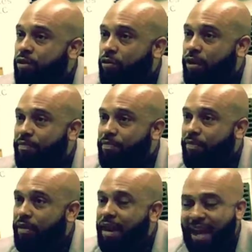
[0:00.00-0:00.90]
script.
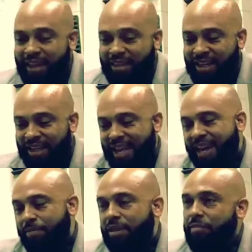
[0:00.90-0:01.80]
Mm-hmm. And then it
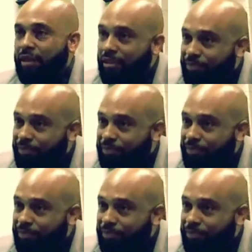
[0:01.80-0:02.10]
came to me.